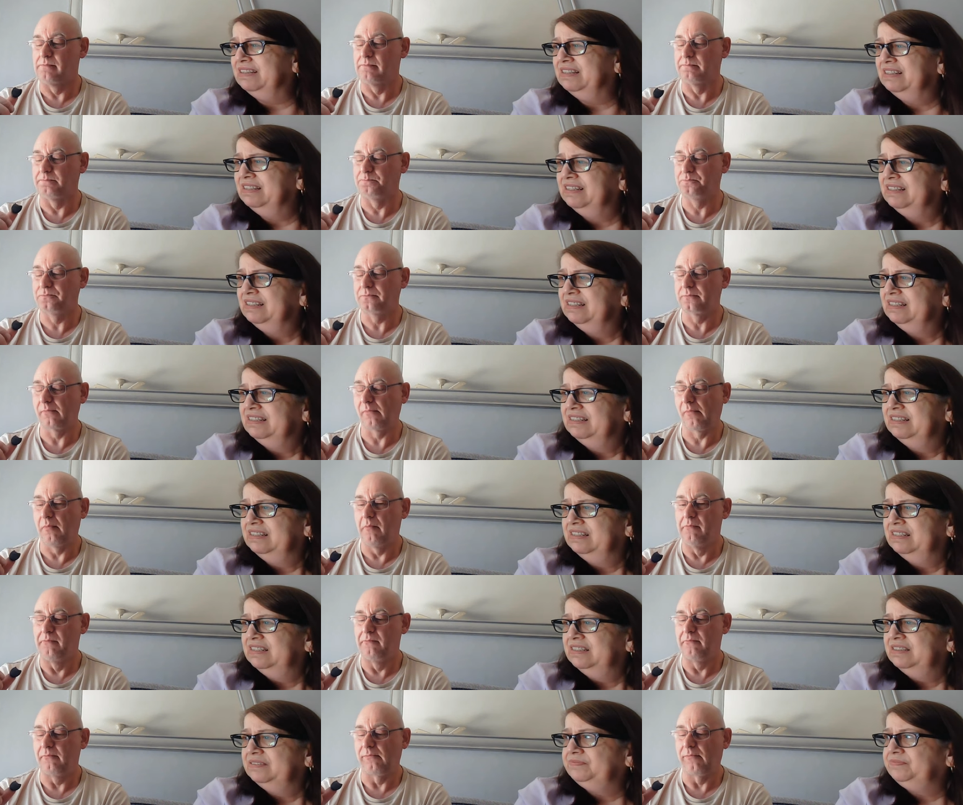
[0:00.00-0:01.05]

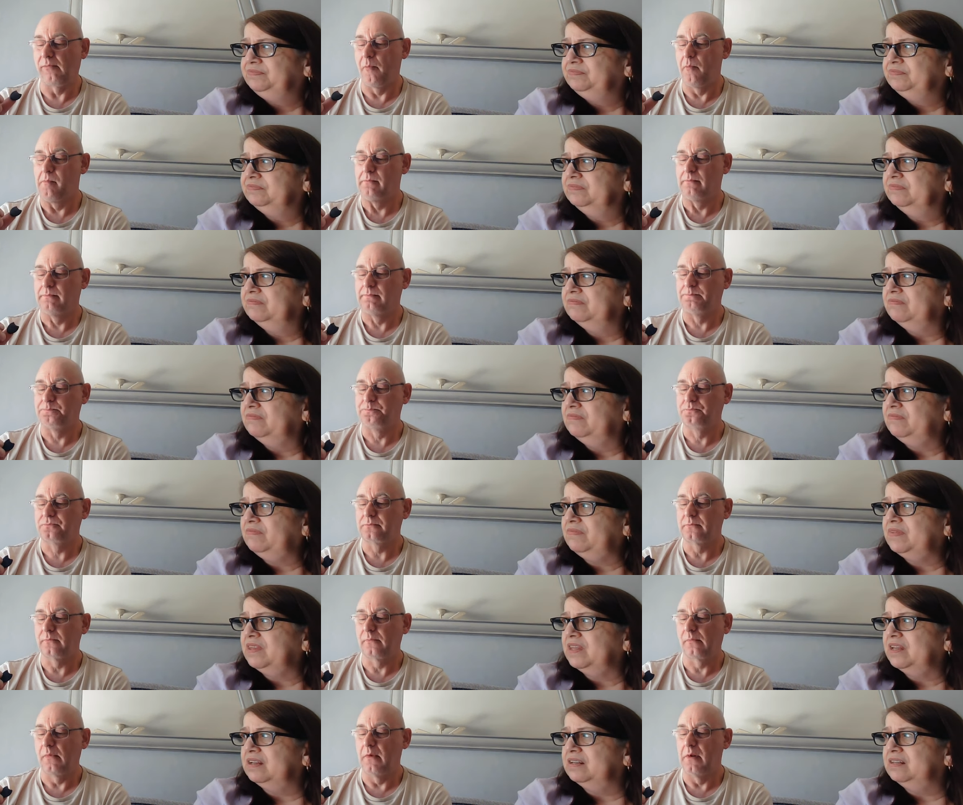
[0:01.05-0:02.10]

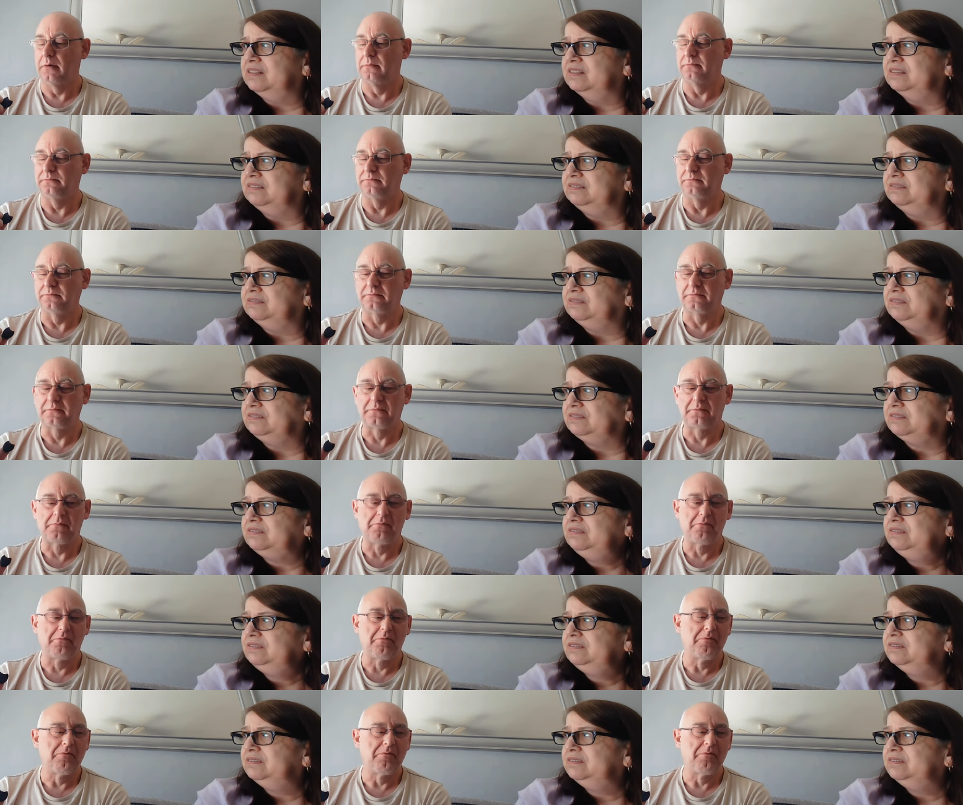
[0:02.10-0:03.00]
No one is speaking in this clip.